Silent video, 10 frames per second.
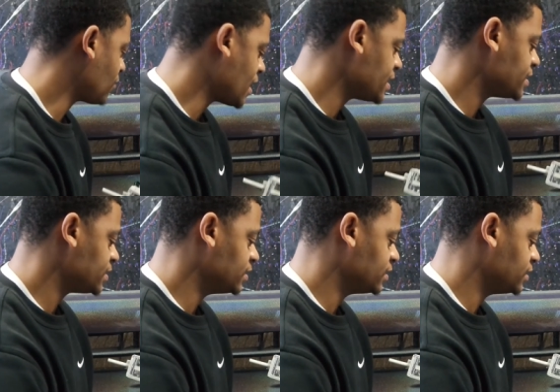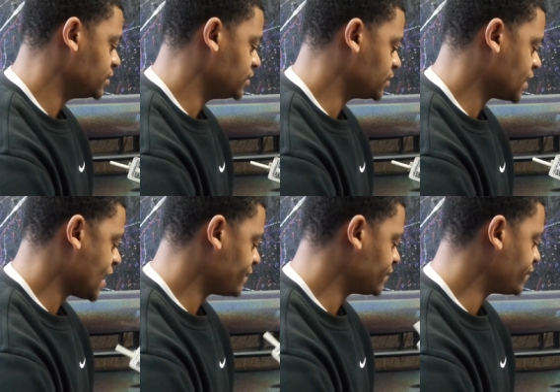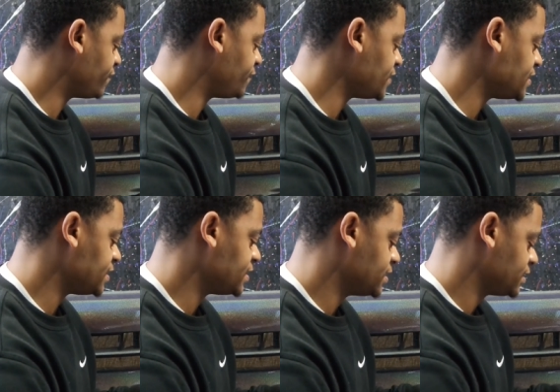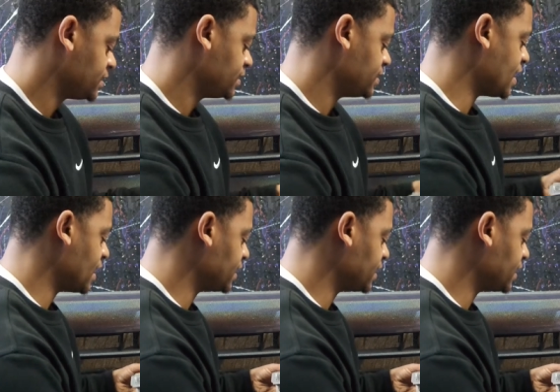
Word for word: the right, you're gonna have to feed the